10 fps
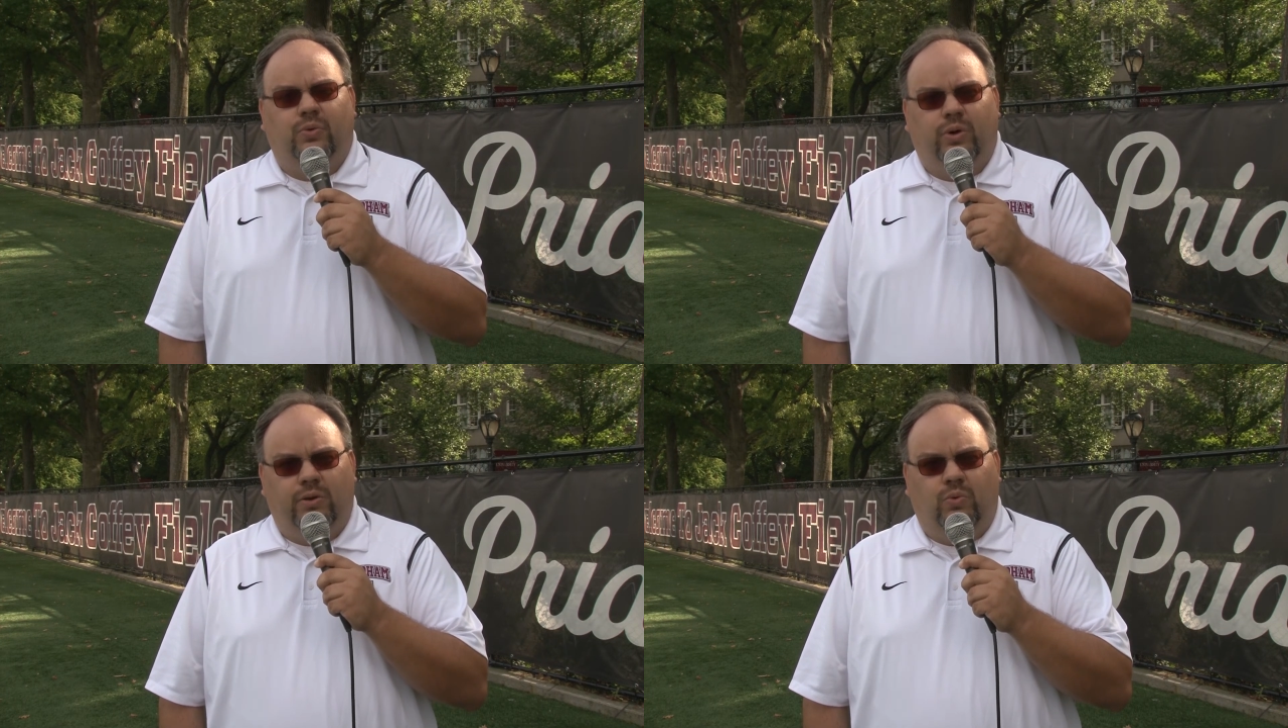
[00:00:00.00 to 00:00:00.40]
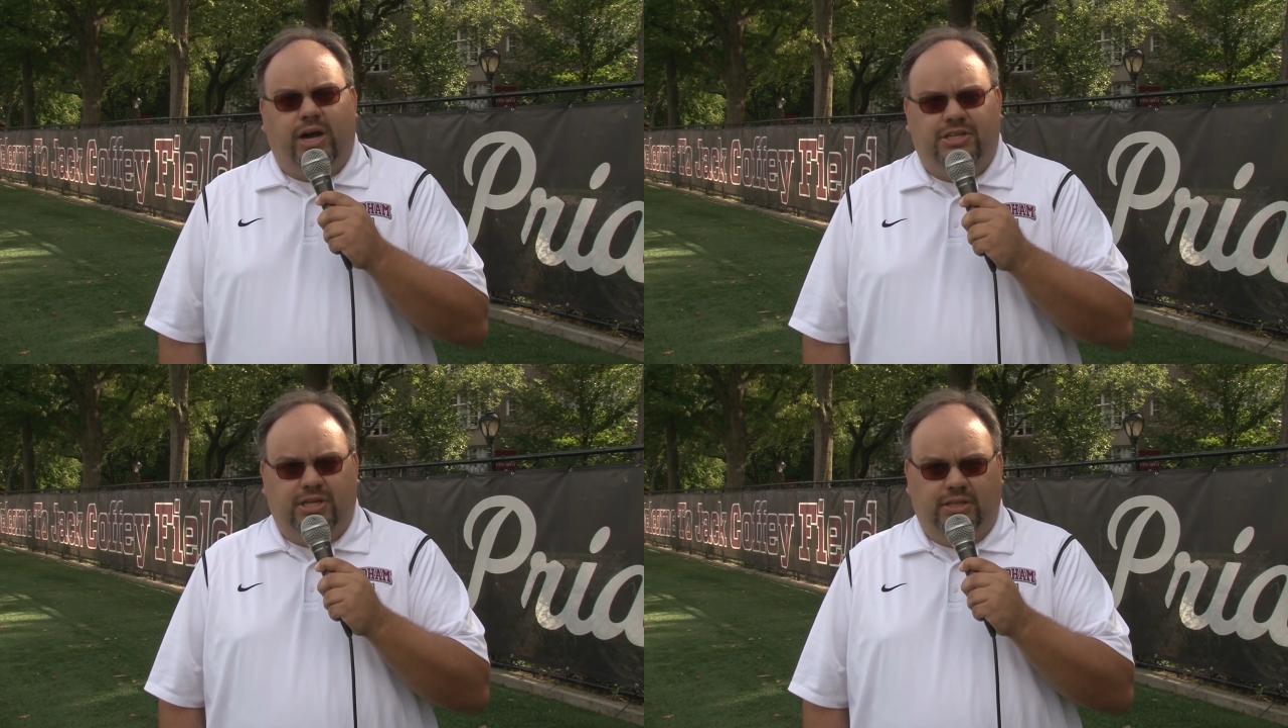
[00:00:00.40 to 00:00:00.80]
when
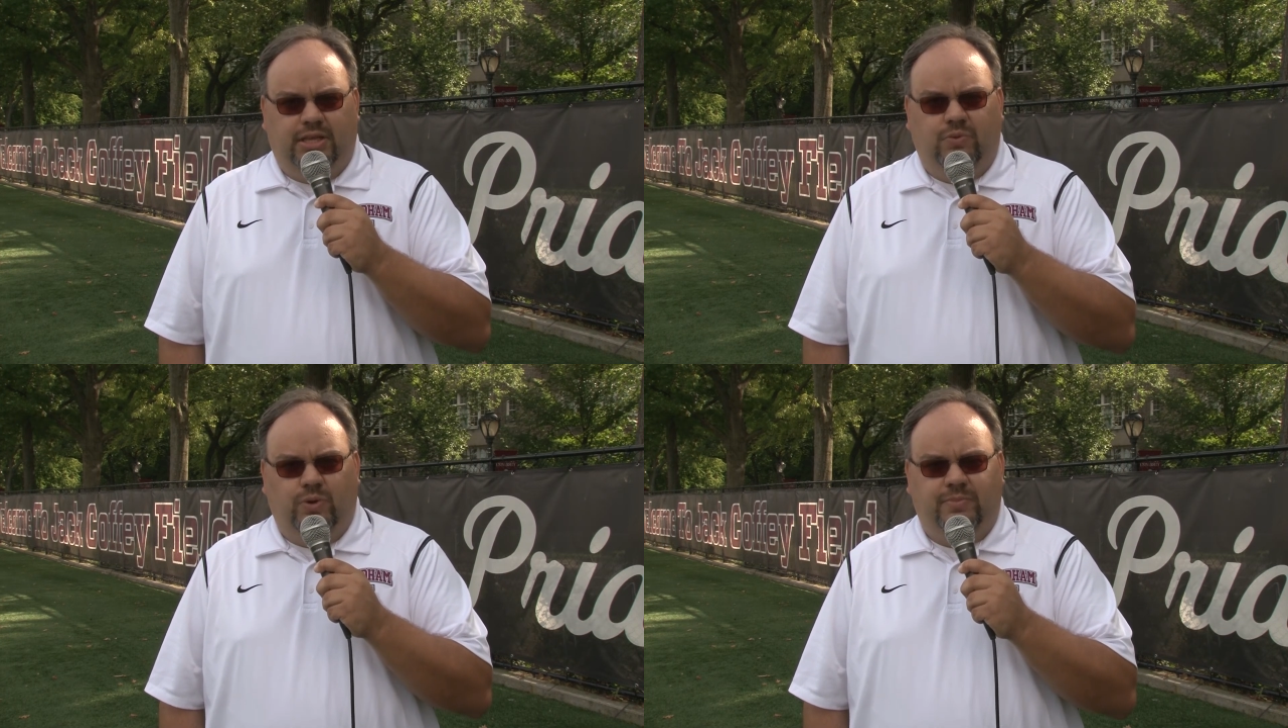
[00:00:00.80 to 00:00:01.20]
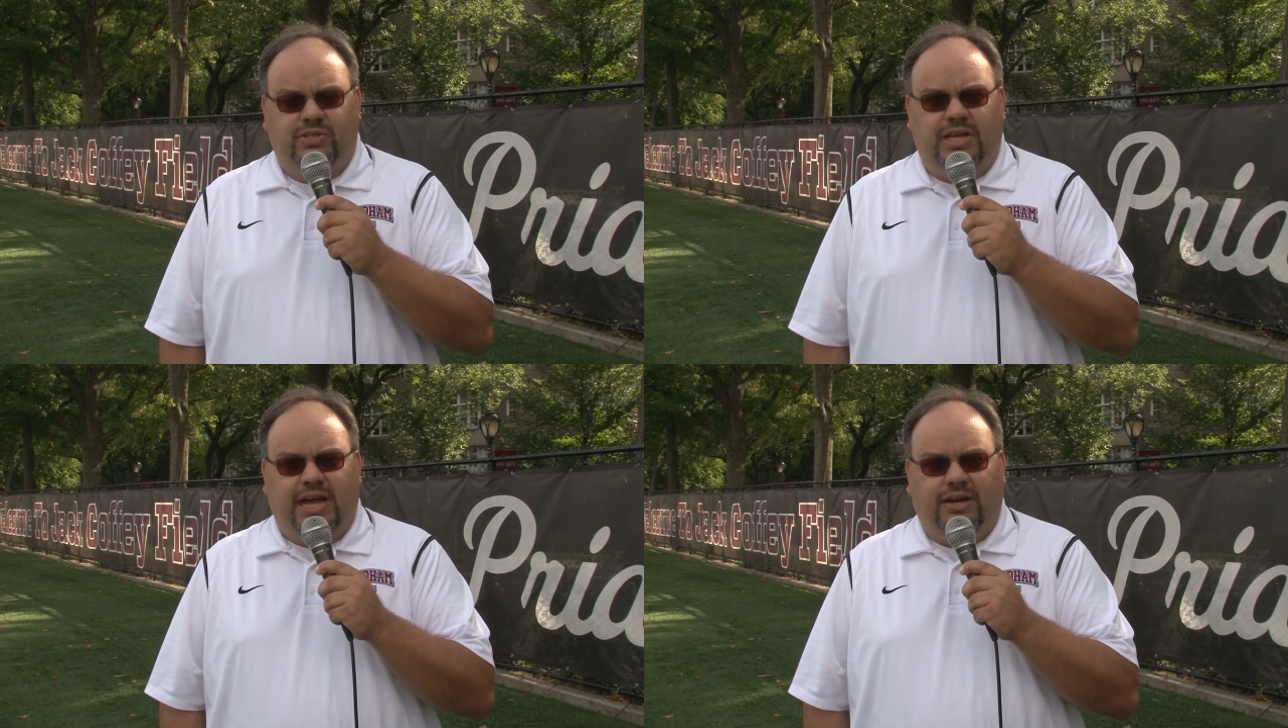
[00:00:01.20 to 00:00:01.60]
watching the
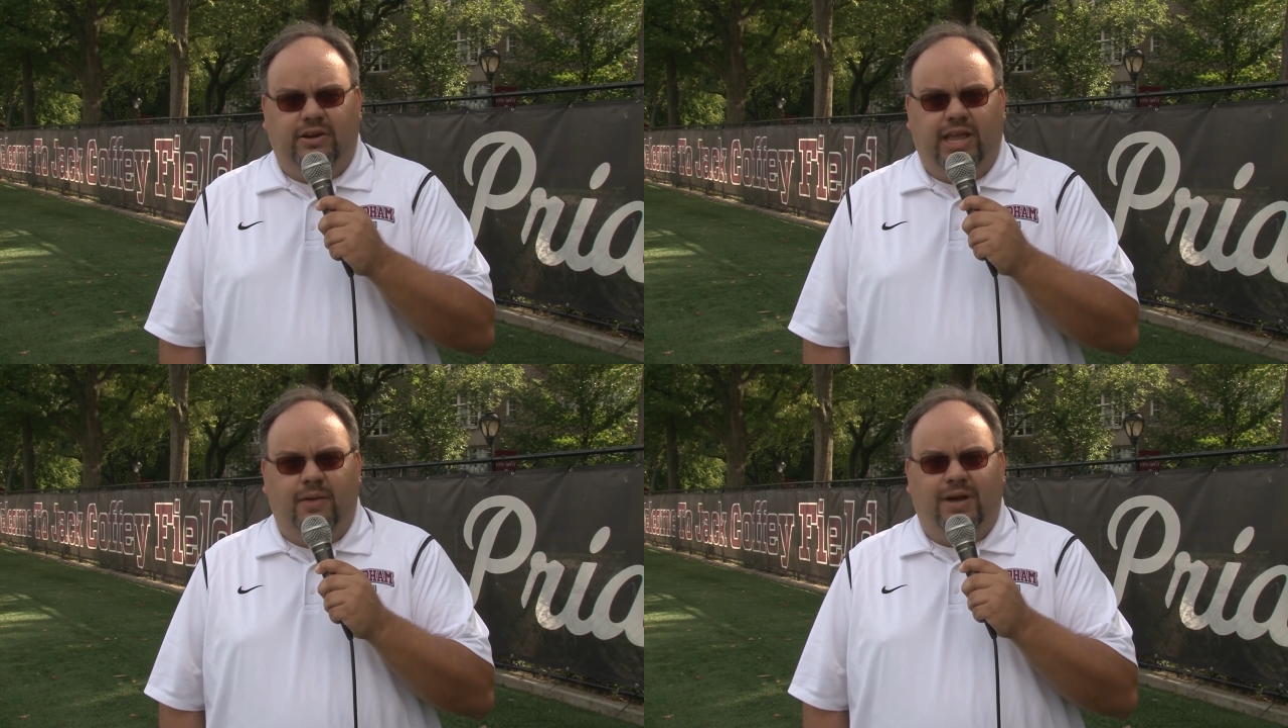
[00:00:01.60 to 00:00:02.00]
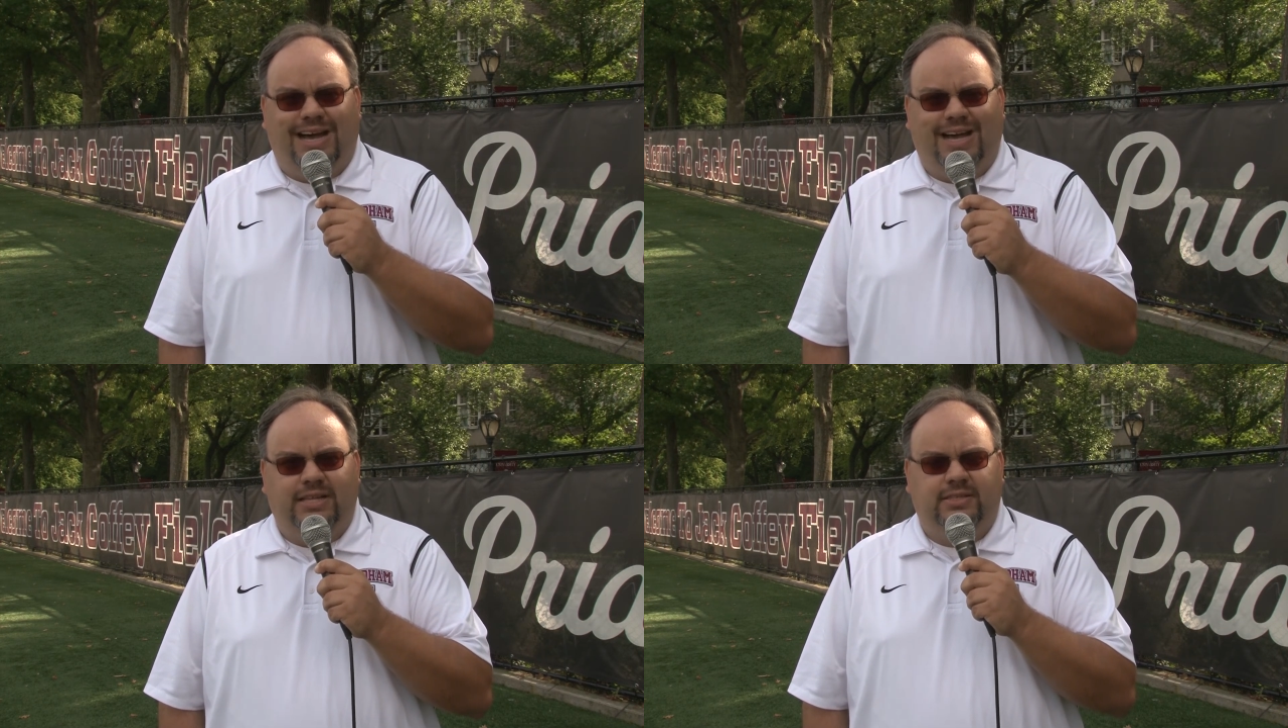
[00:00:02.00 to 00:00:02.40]
women's soccer game on